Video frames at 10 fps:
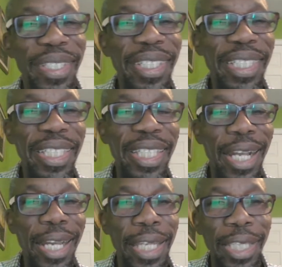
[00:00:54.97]
This is
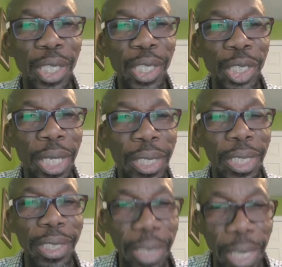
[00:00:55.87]
organization,
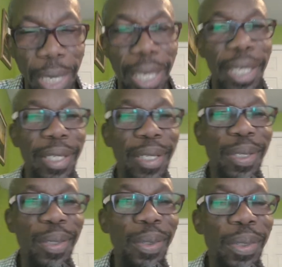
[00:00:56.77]
they say,
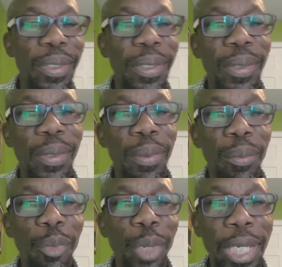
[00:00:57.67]

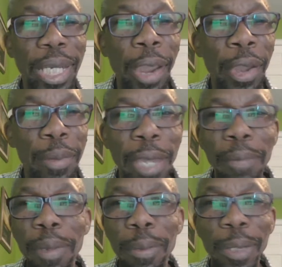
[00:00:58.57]
bring
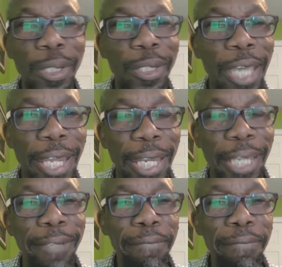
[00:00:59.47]
Caribbean people together.